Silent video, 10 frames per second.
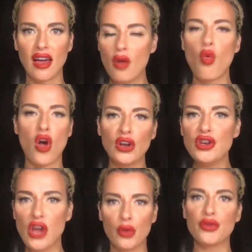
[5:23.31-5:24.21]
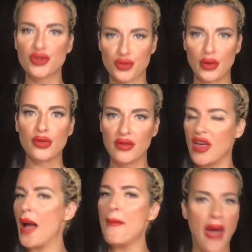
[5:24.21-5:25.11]
I want to know the truth of
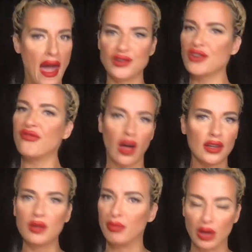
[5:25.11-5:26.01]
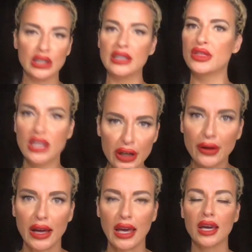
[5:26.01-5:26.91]
that magic fucking bullet
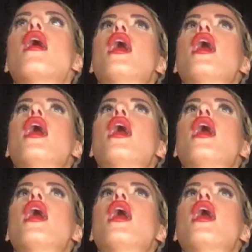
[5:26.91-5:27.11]
theory.